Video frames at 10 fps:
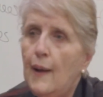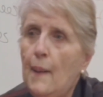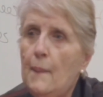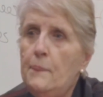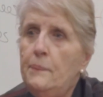
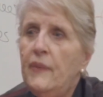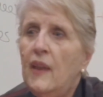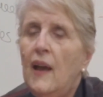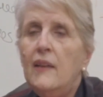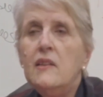And
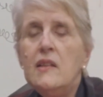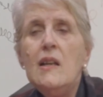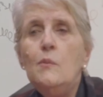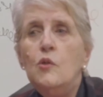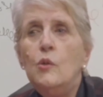
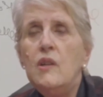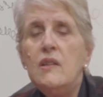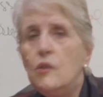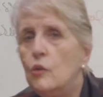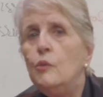Sleeptalk
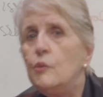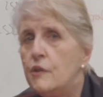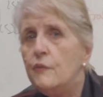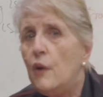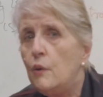is
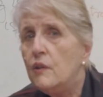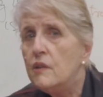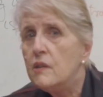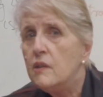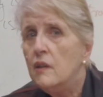
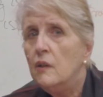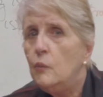cause-focused.